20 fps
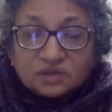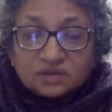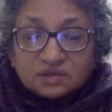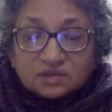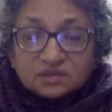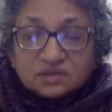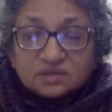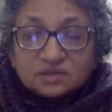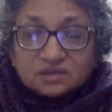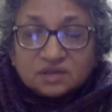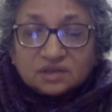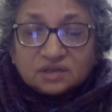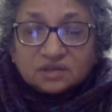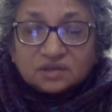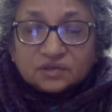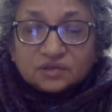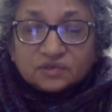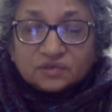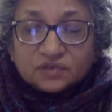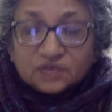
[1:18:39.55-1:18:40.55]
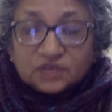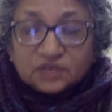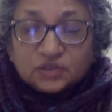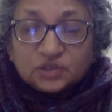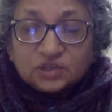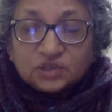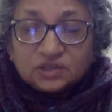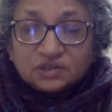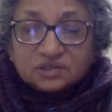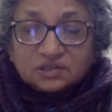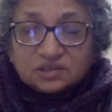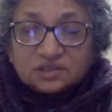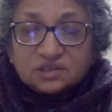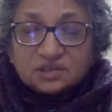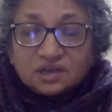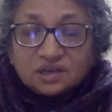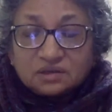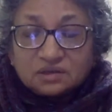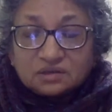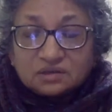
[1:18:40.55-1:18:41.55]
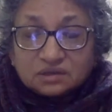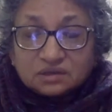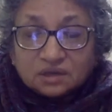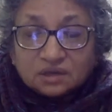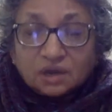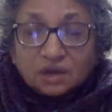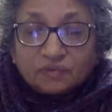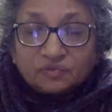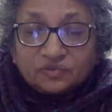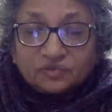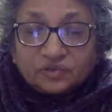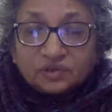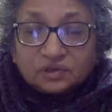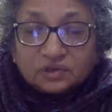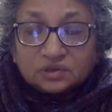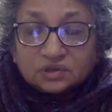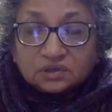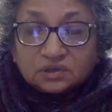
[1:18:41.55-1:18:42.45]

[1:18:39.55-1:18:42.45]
a sense of satiety and comfort.